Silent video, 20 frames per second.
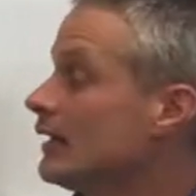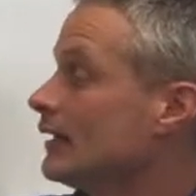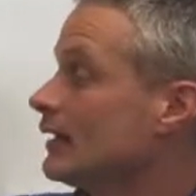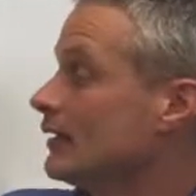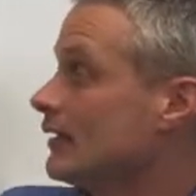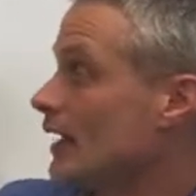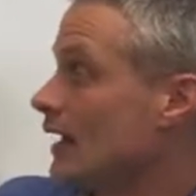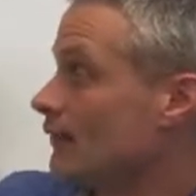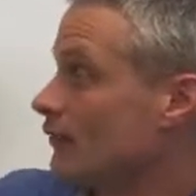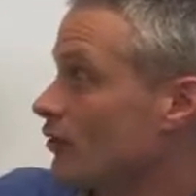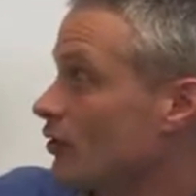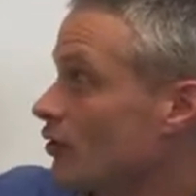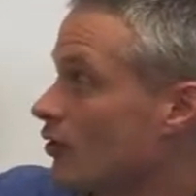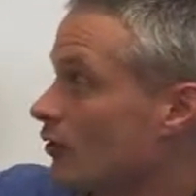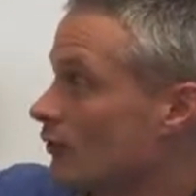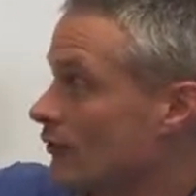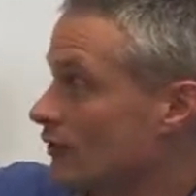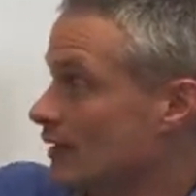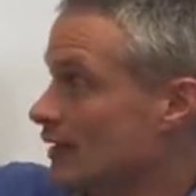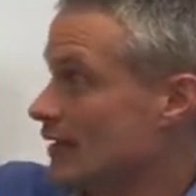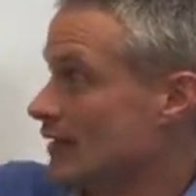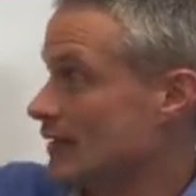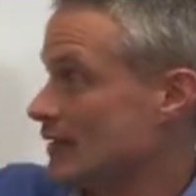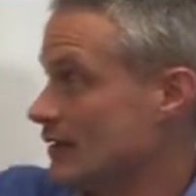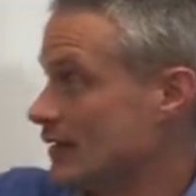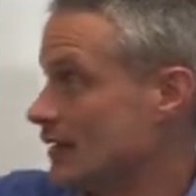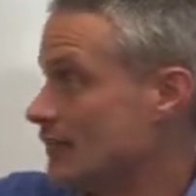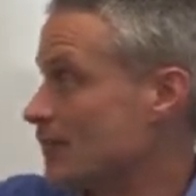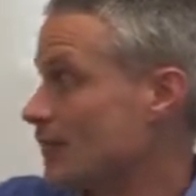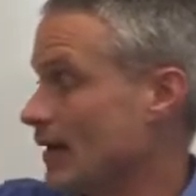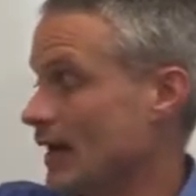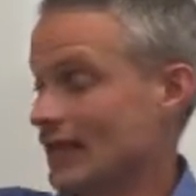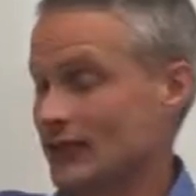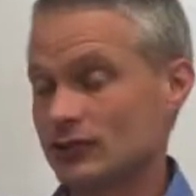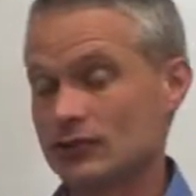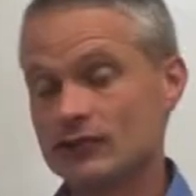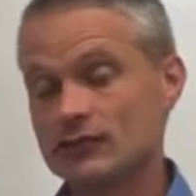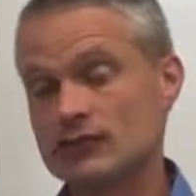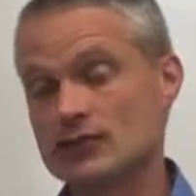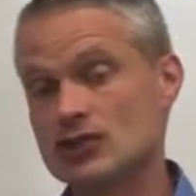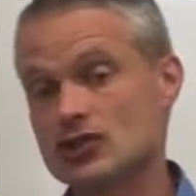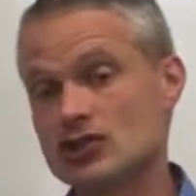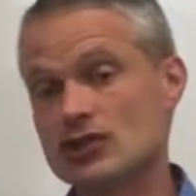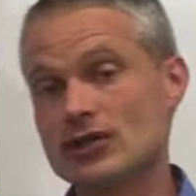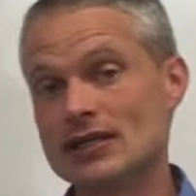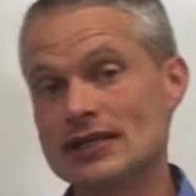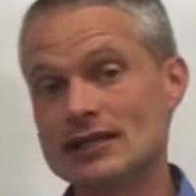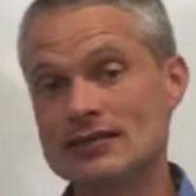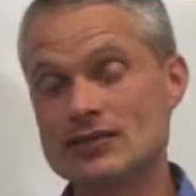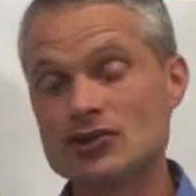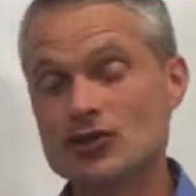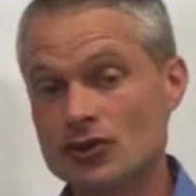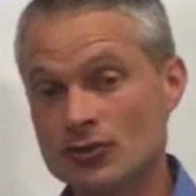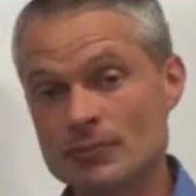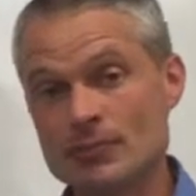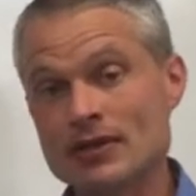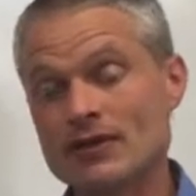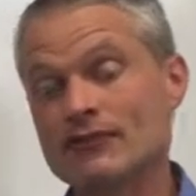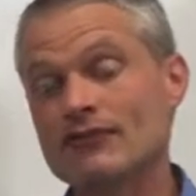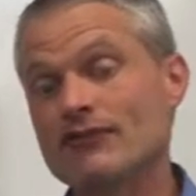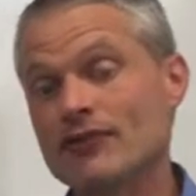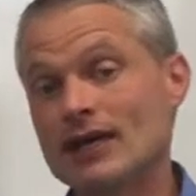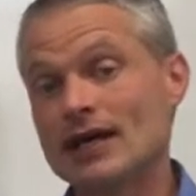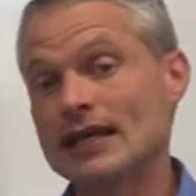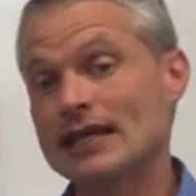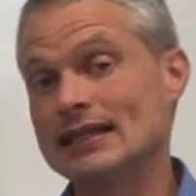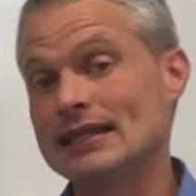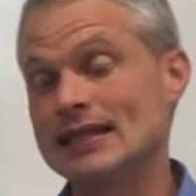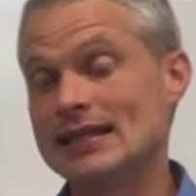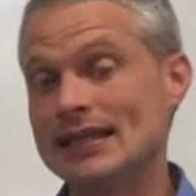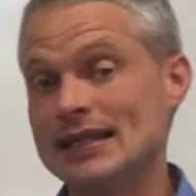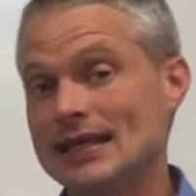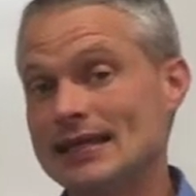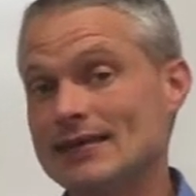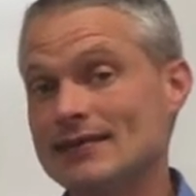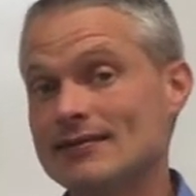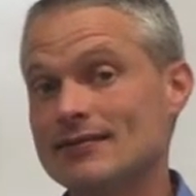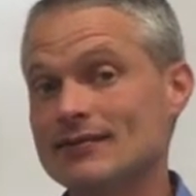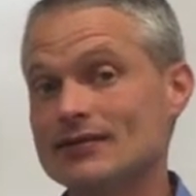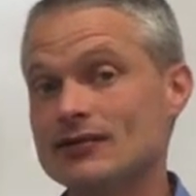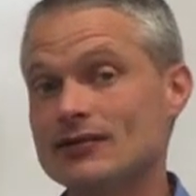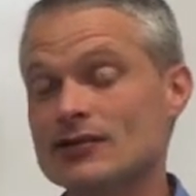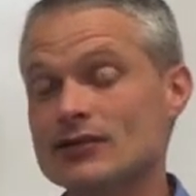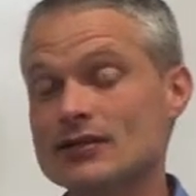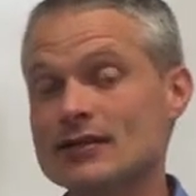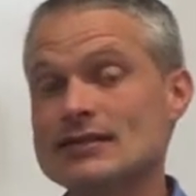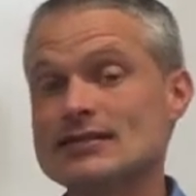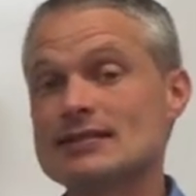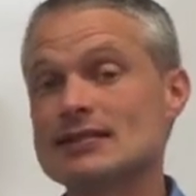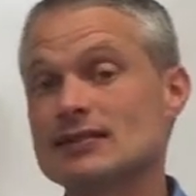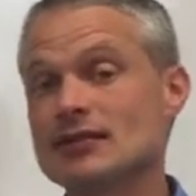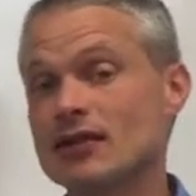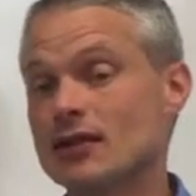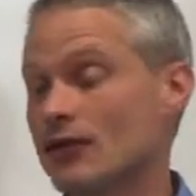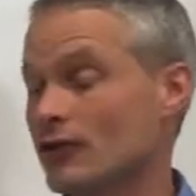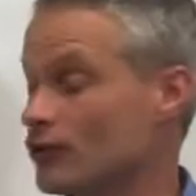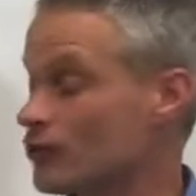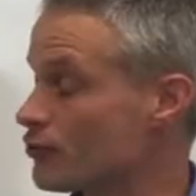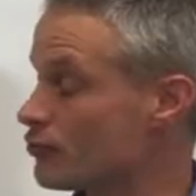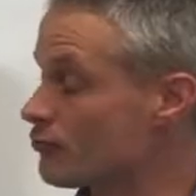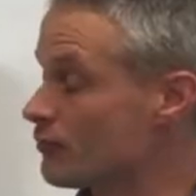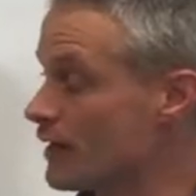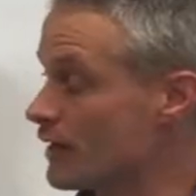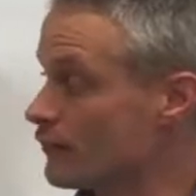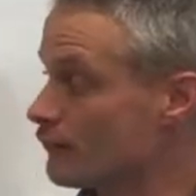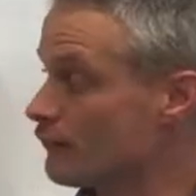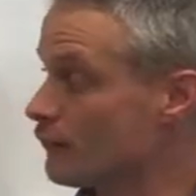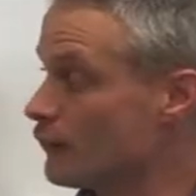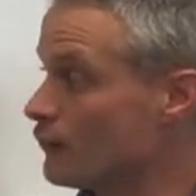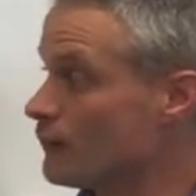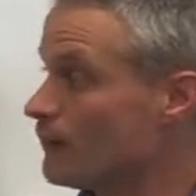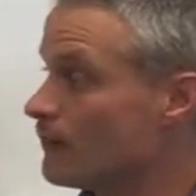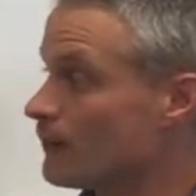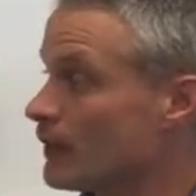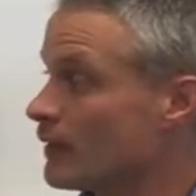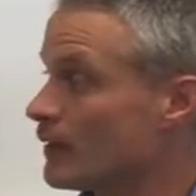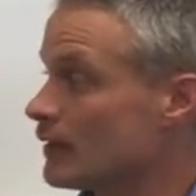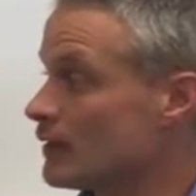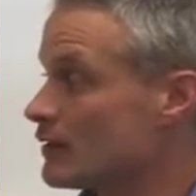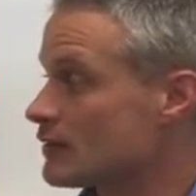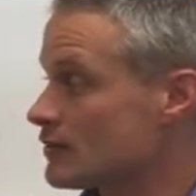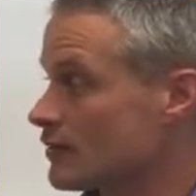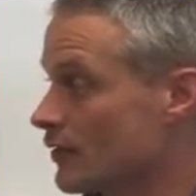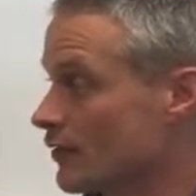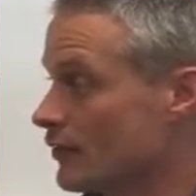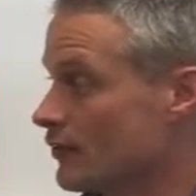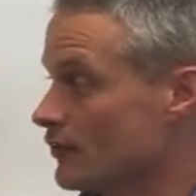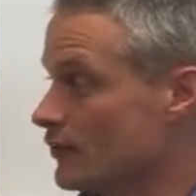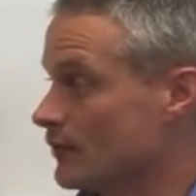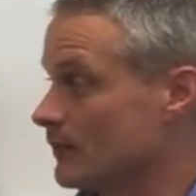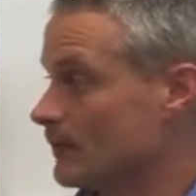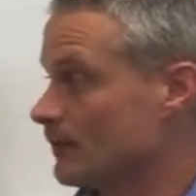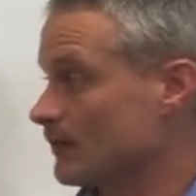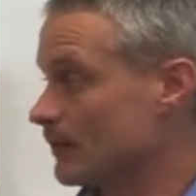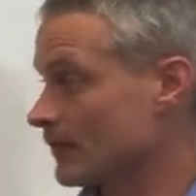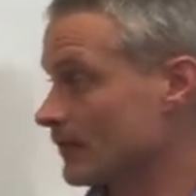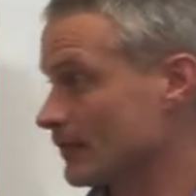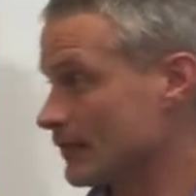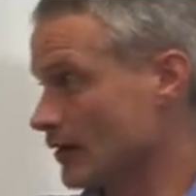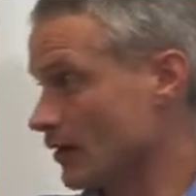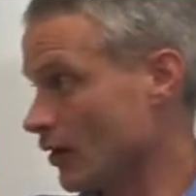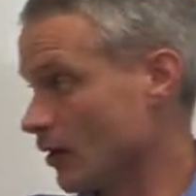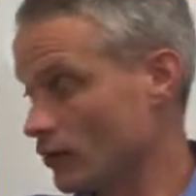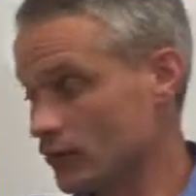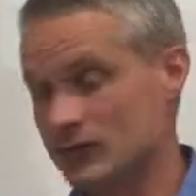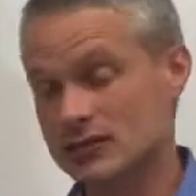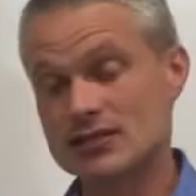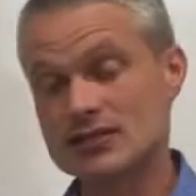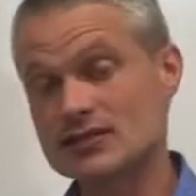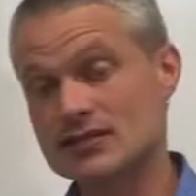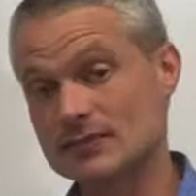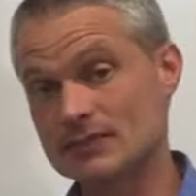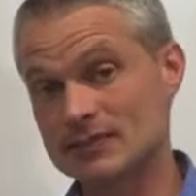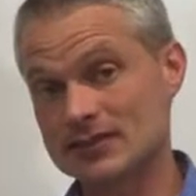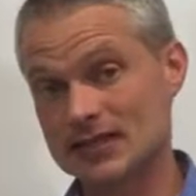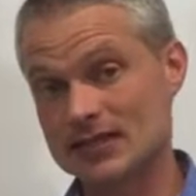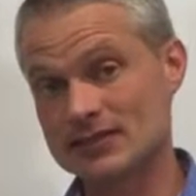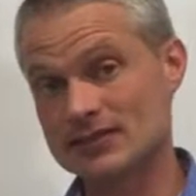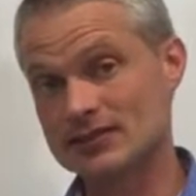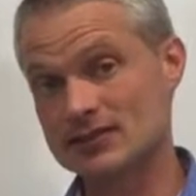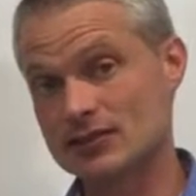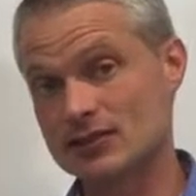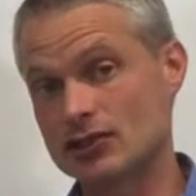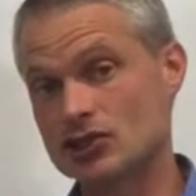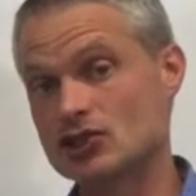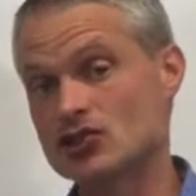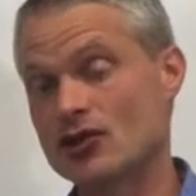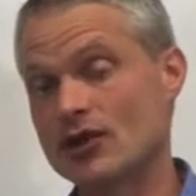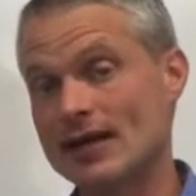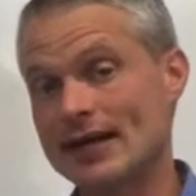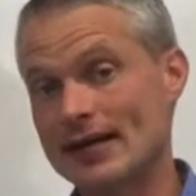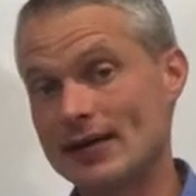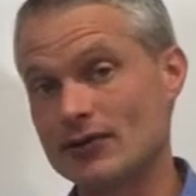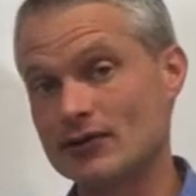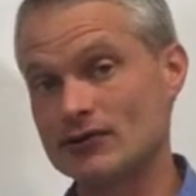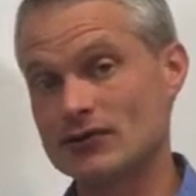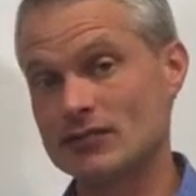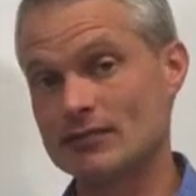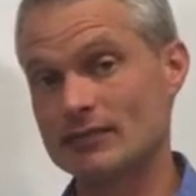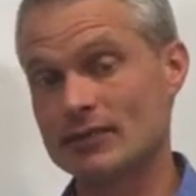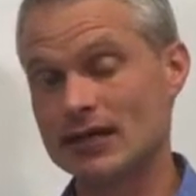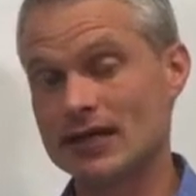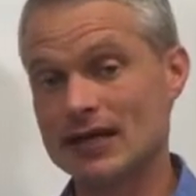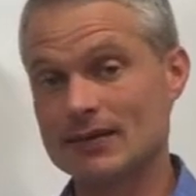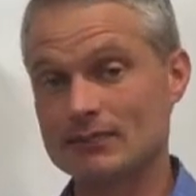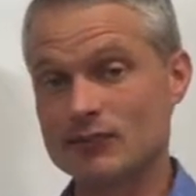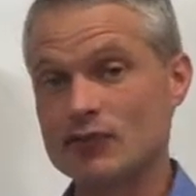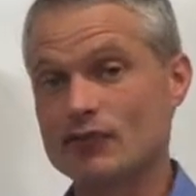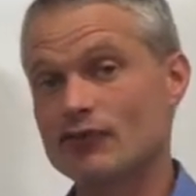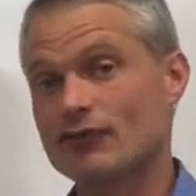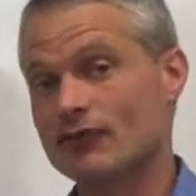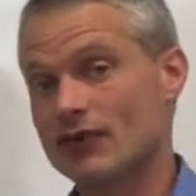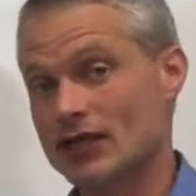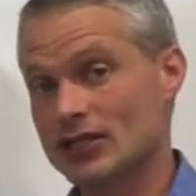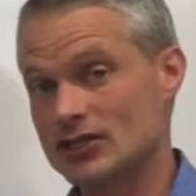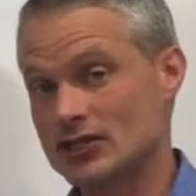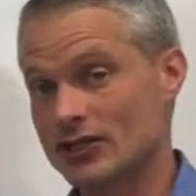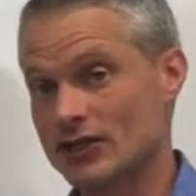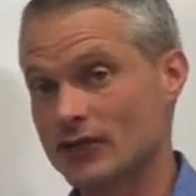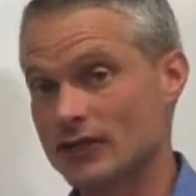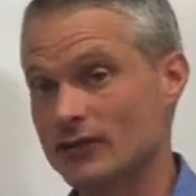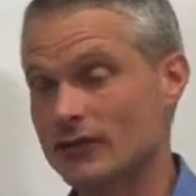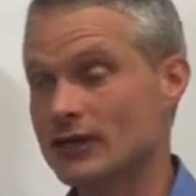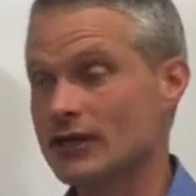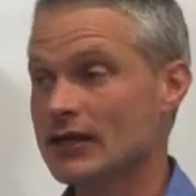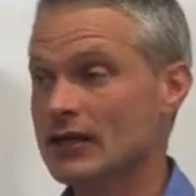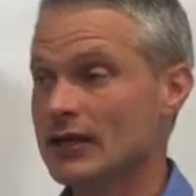You haven't got the impact of the trees humidifying the air and increasing the local rainfall, so the whole system tends to dry out and become more fragile.